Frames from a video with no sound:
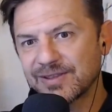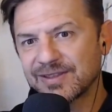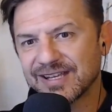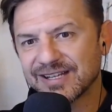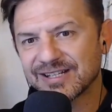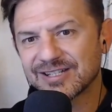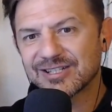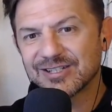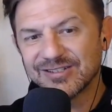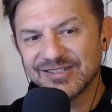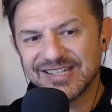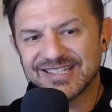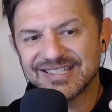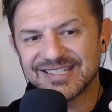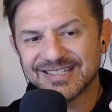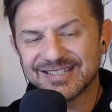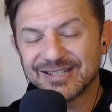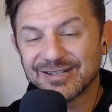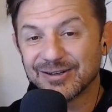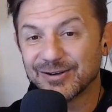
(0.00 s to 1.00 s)
things you need
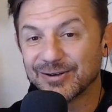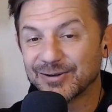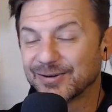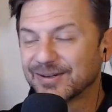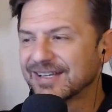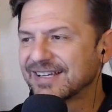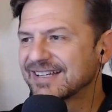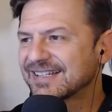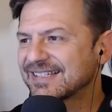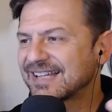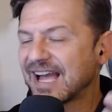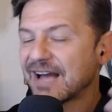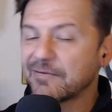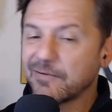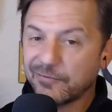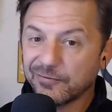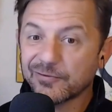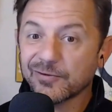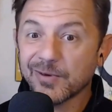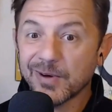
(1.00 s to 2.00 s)
to do to have a
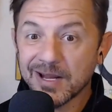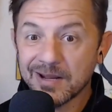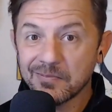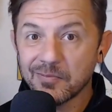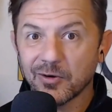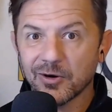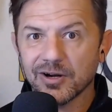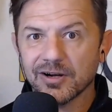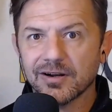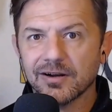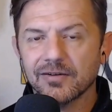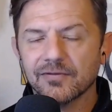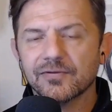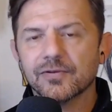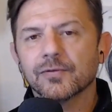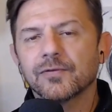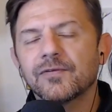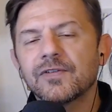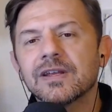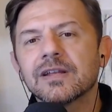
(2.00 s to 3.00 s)
framework for
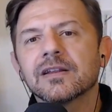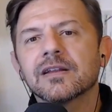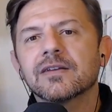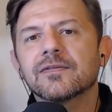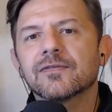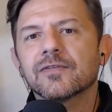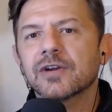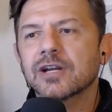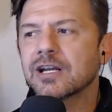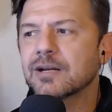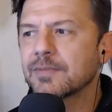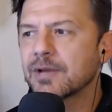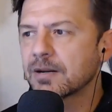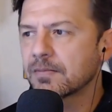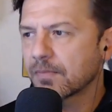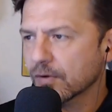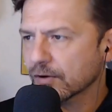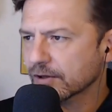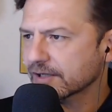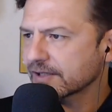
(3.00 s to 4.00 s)
feeling freedom in a
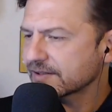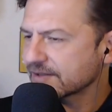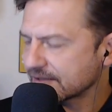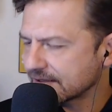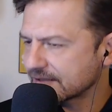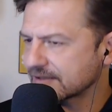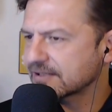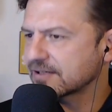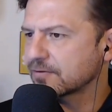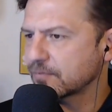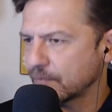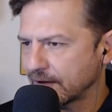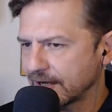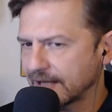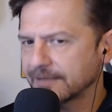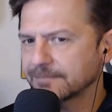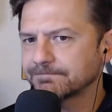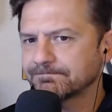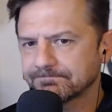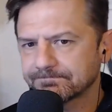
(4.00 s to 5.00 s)
more consistent
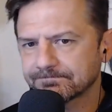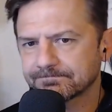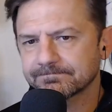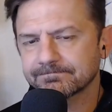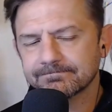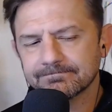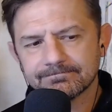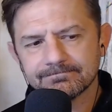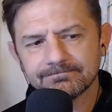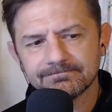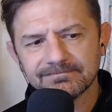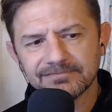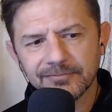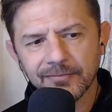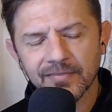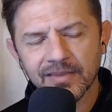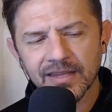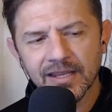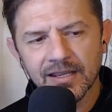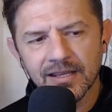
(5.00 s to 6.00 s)
way?
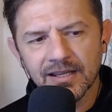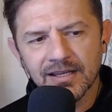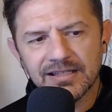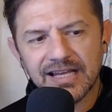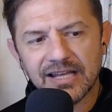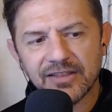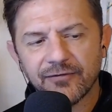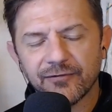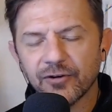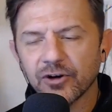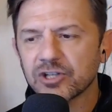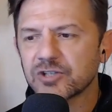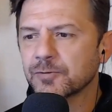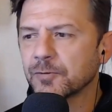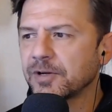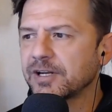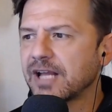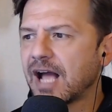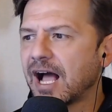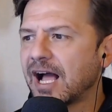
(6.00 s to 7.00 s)
Now, the first
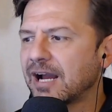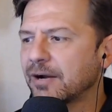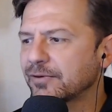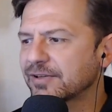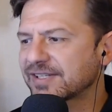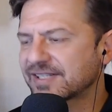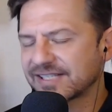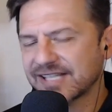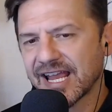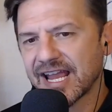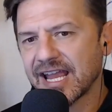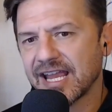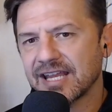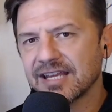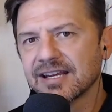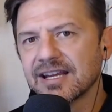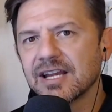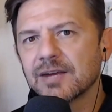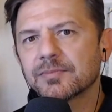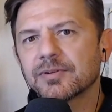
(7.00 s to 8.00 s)
one I would say
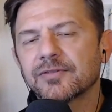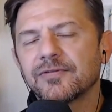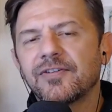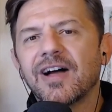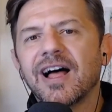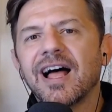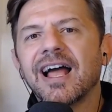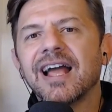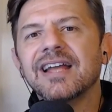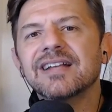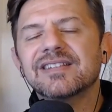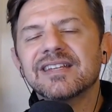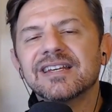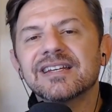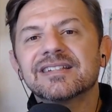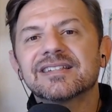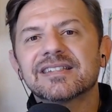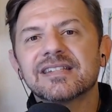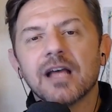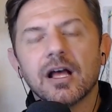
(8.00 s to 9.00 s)
provides
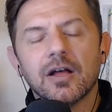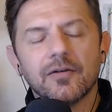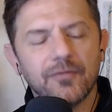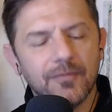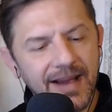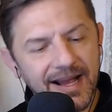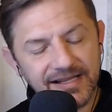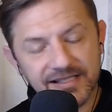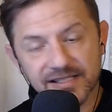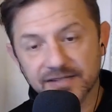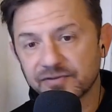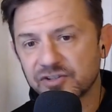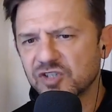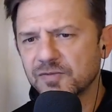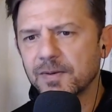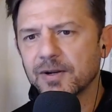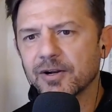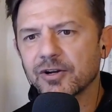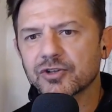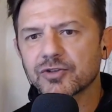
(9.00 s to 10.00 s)
itself massive
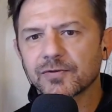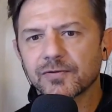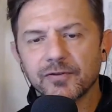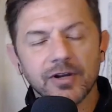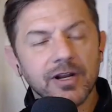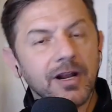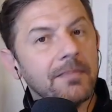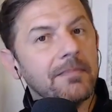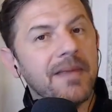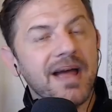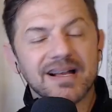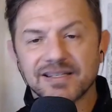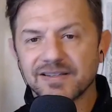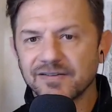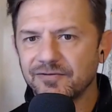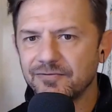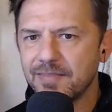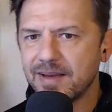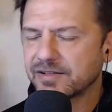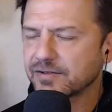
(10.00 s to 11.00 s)
spiritual freedom,
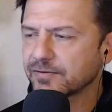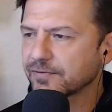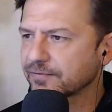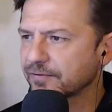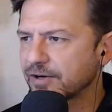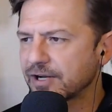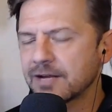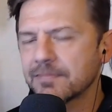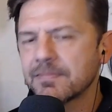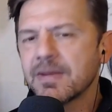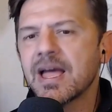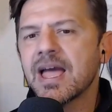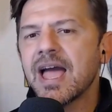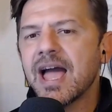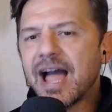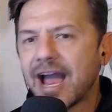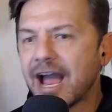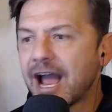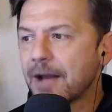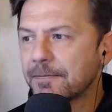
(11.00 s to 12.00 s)
massive mental freedom,
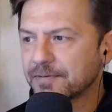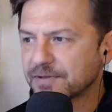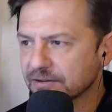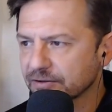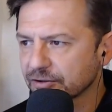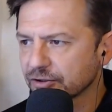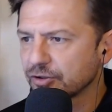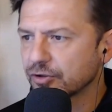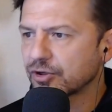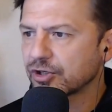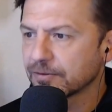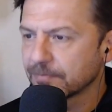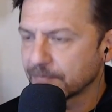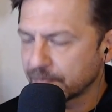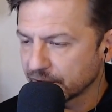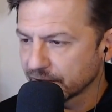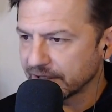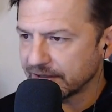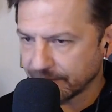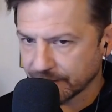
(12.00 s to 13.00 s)
absolute
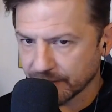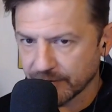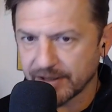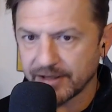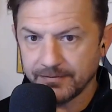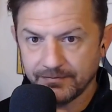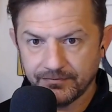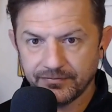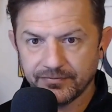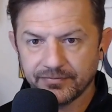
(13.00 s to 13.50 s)
complete freedom